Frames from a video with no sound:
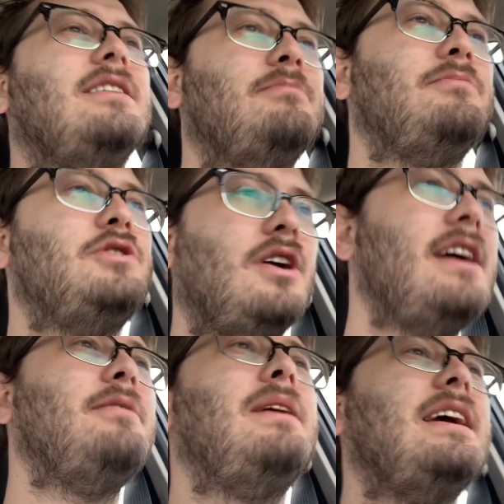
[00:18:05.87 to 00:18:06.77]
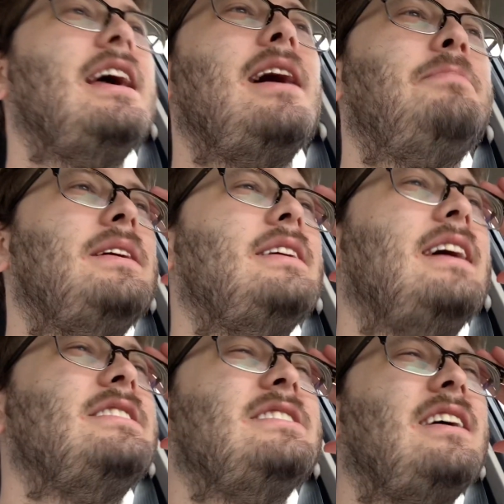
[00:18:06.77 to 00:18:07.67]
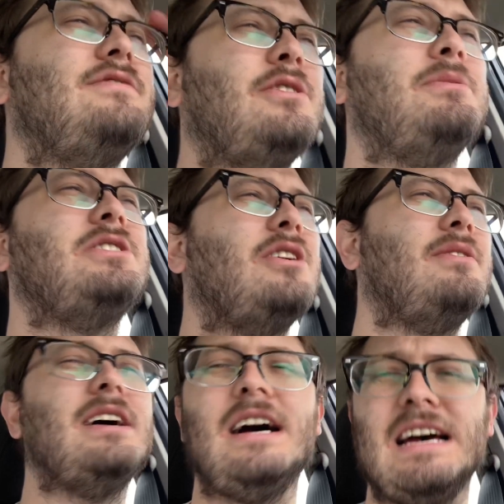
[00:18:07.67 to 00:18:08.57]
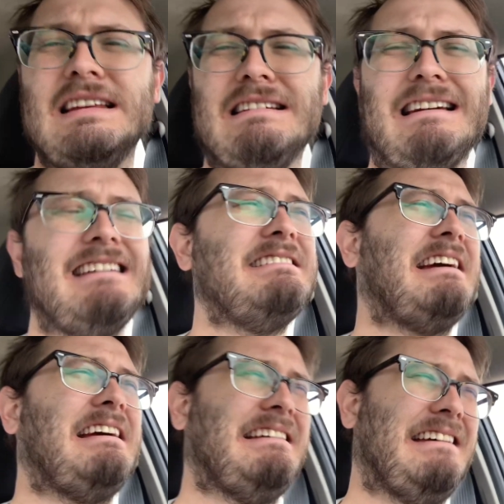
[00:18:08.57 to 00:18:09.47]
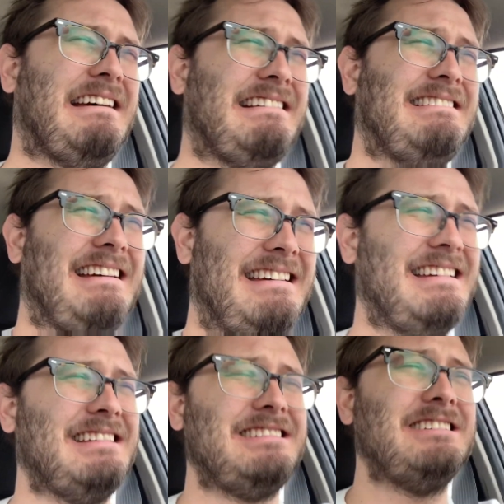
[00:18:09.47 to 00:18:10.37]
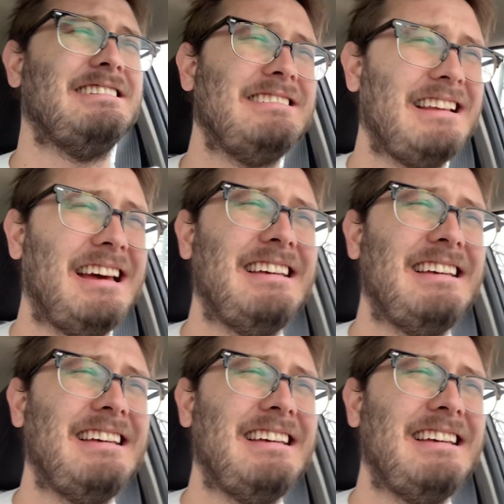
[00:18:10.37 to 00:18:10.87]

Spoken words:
I'm trying to make it happen. I just have so much going on. It's just...